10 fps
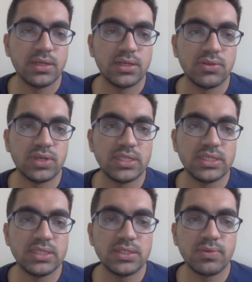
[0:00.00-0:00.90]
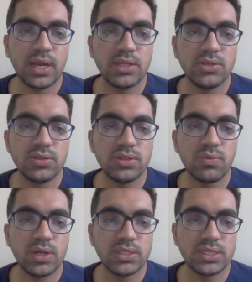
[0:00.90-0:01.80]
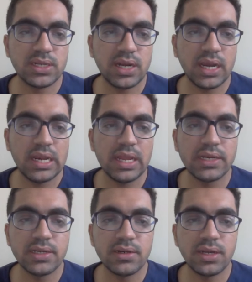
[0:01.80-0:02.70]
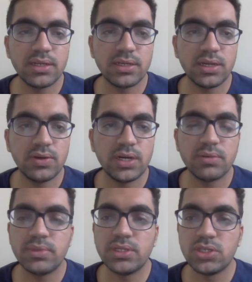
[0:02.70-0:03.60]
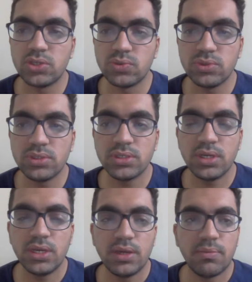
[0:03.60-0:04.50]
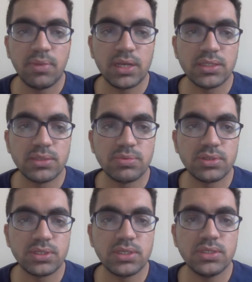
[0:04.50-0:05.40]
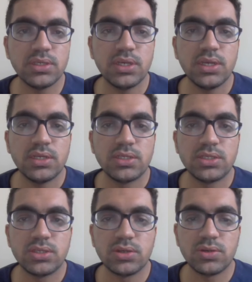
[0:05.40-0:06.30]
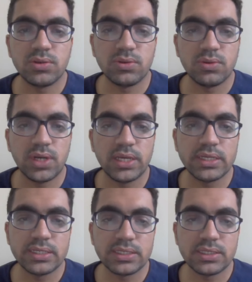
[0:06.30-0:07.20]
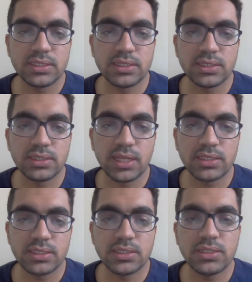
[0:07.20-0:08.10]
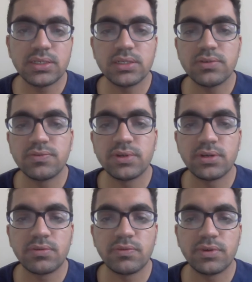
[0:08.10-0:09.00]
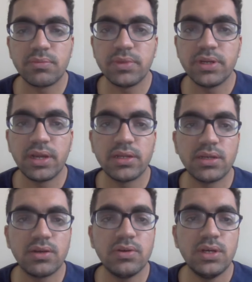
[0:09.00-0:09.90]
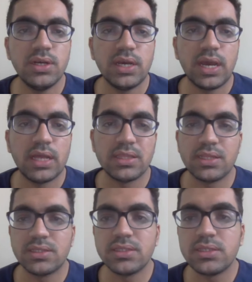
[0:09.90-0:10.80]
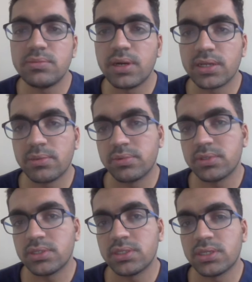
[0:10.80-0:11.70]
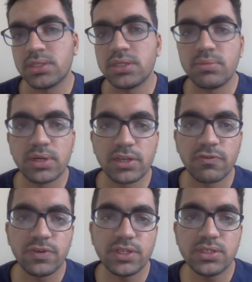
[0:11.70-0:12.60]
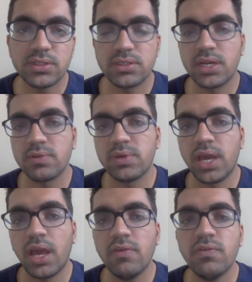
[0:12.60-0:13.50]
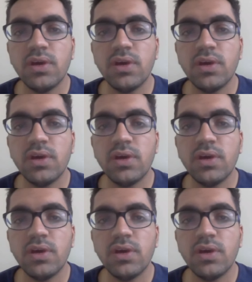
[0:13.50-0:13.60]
you can see these values, the ones that are highlighted right now are being used by this process. So I guess that's it from me right now, and that's the debugging process and the debugging features that we have.